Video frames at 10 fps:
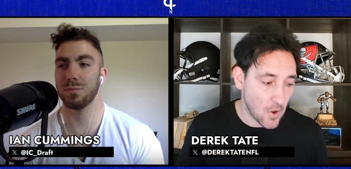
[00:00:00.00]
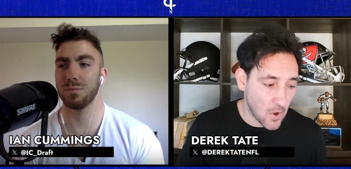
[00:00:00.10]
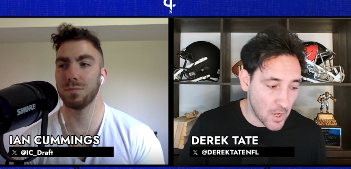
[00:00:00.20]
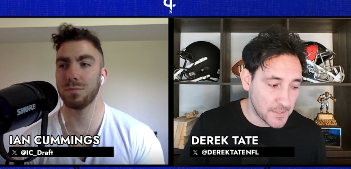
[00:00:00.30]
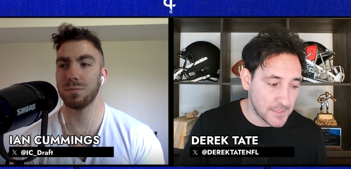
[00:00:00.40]

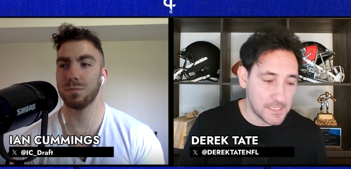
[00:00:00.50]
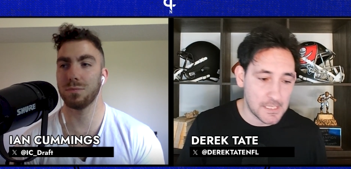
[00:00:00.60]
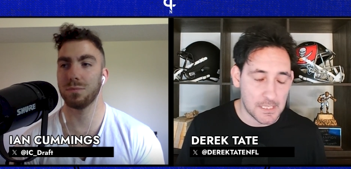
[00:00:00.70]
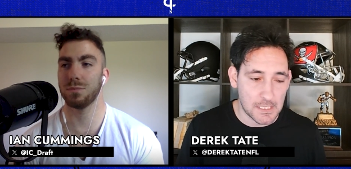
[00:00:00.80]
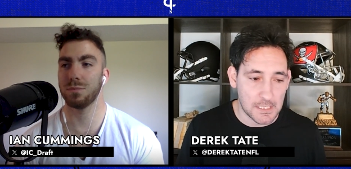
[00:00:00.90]
Speaker 1: on
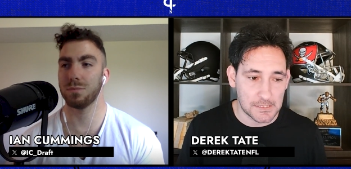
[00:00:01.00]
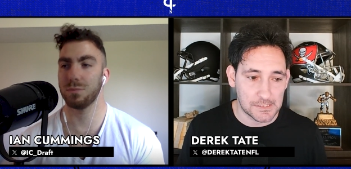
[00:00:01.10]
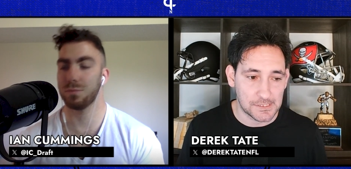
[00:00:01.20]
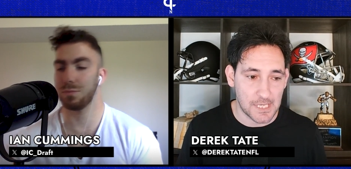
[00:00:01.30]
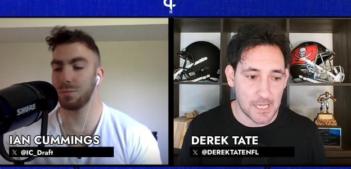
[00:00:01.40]
the
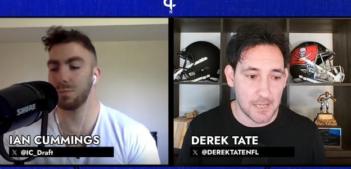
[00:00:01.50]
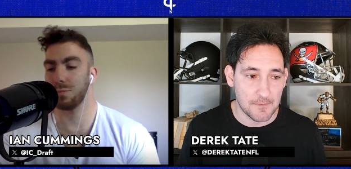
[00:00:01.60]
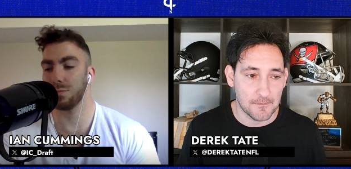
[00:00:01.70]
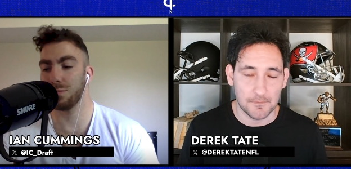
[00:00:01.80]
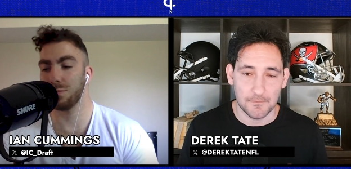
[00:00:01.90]

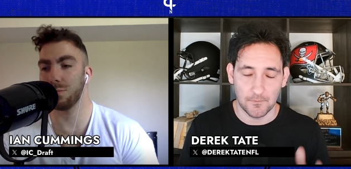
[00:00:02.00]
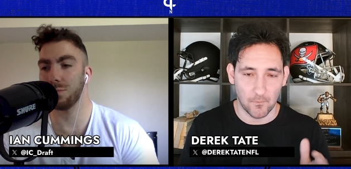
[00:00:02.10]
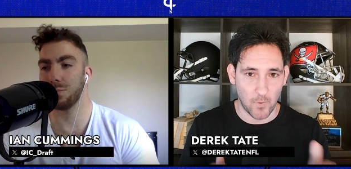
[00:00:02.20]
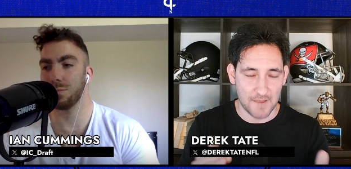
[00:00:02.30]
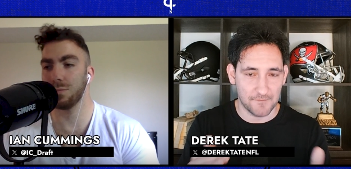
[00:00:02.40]
same
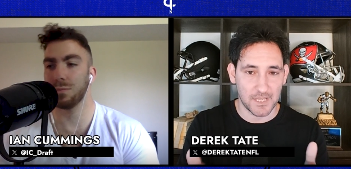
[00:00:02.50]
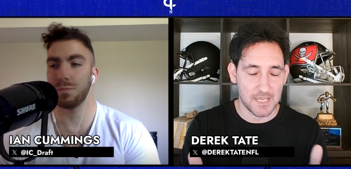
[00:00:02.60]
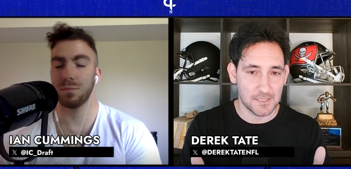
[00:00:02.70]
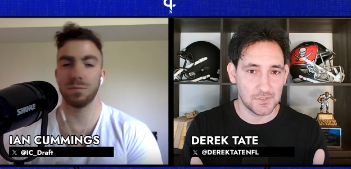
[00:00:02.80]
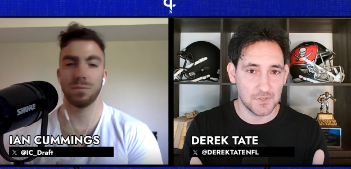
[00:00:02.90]

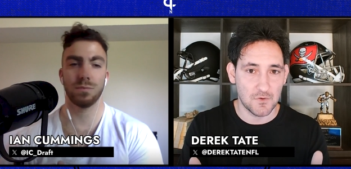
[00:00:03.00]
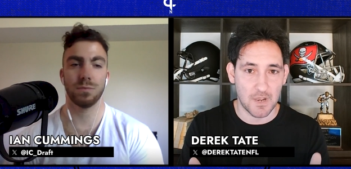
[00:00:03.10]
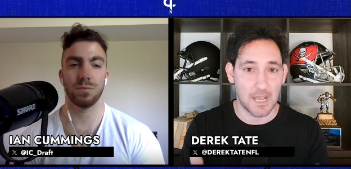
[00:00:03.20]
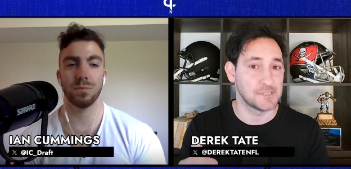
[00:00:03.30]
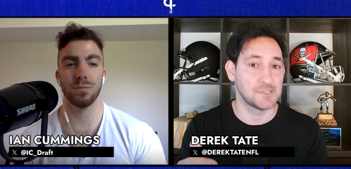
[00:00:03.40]
wavelength as you.
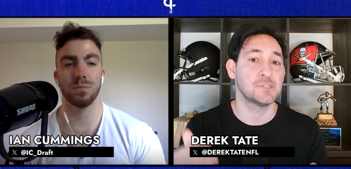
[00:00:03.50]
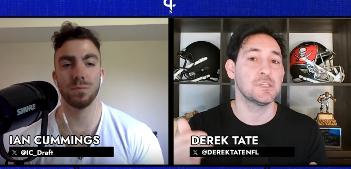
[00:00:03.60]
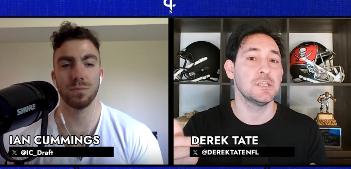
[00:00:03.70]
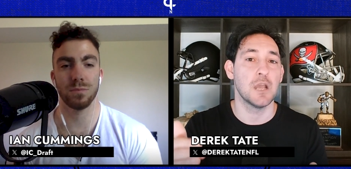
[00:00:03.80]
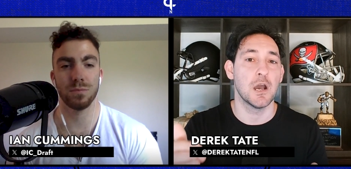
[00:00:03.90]
I, I
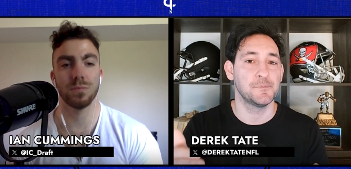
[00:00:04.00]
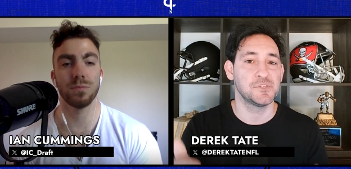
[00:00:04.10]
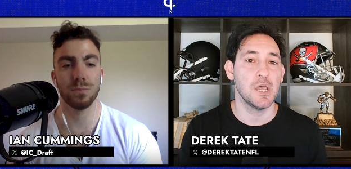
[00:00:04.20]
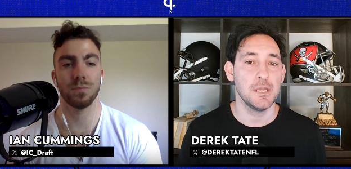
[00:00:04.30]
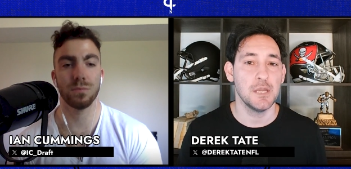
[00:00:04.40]
see the
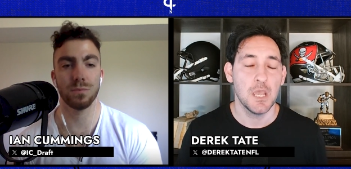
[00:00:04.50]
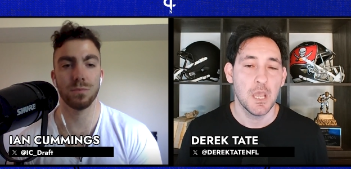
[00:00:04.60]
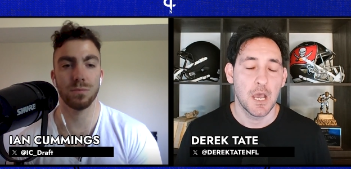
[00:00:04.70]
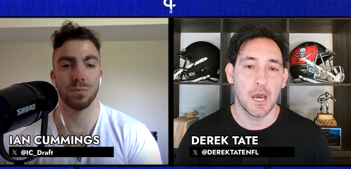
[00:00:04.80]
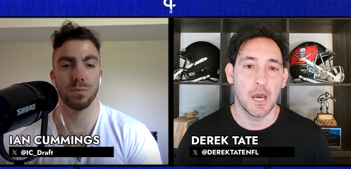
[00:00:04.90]
upside.
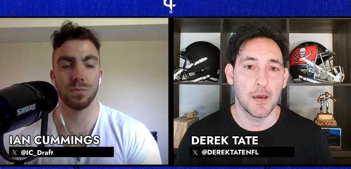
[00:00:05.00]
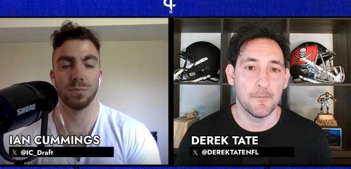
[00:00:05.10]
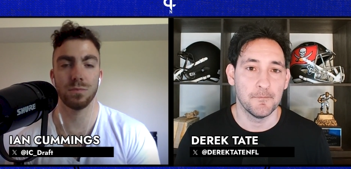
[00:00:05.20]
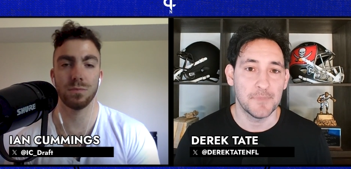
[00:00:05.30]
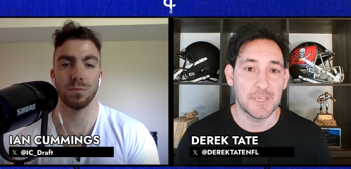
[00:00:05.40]

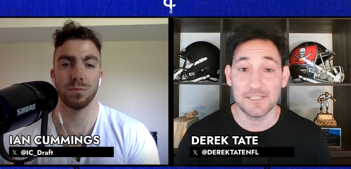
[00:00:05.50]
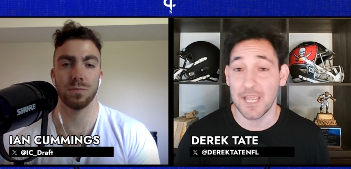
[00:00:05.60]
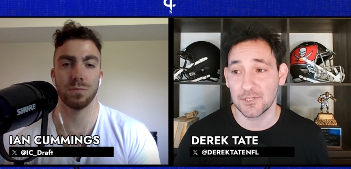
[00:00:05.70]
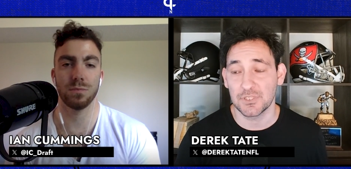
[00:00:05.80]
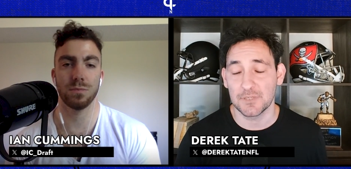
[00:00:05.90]
Um, he's
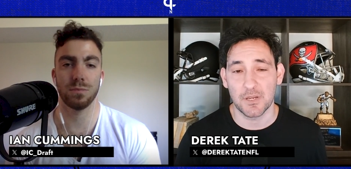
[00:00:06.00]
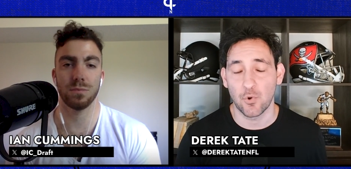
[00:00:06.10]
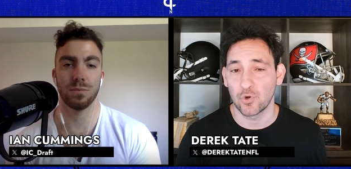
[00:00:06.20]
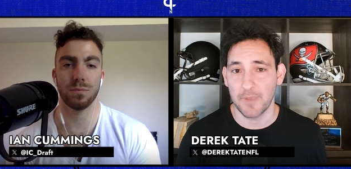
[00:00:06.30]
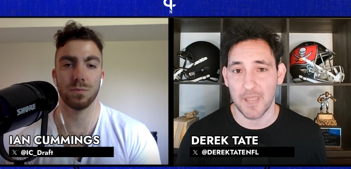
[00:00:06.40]
actually my
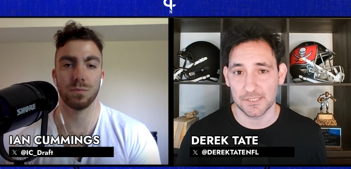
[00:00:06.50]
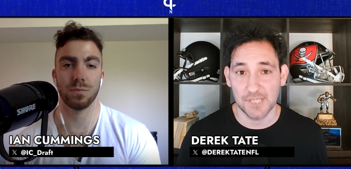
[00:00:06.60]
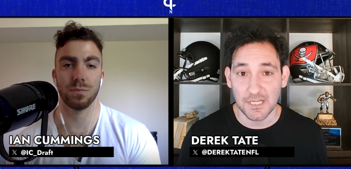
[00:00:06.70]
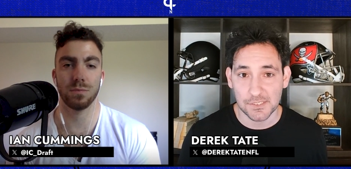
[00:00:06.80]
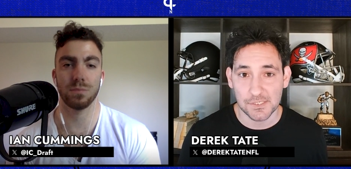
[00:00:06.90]
quarterback
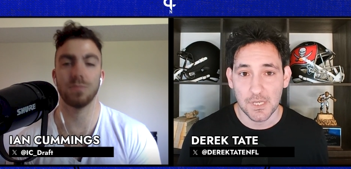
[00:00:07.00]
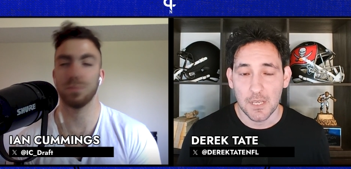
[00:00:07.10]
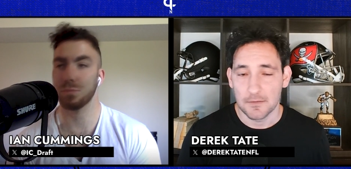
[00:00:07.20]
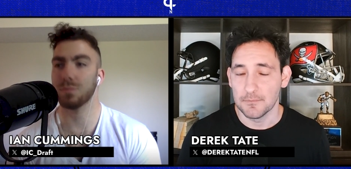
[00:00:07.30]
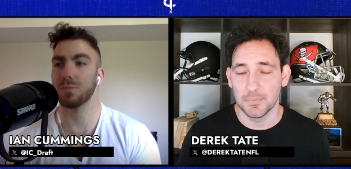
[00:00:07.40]

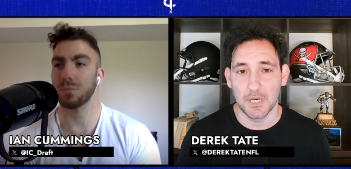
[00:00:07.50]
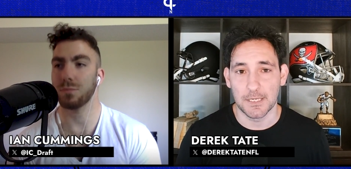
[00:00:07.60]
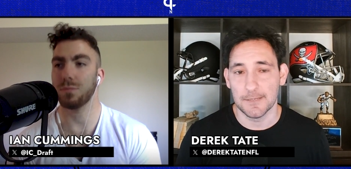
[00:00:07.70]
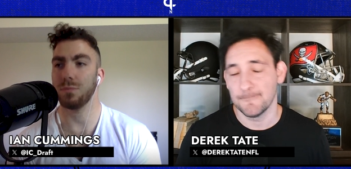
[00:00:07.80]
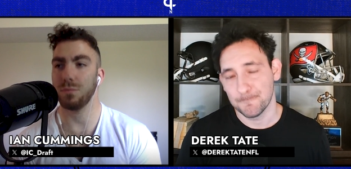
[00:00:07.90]
six,
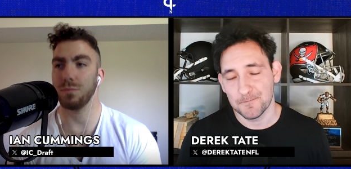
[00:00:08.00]
but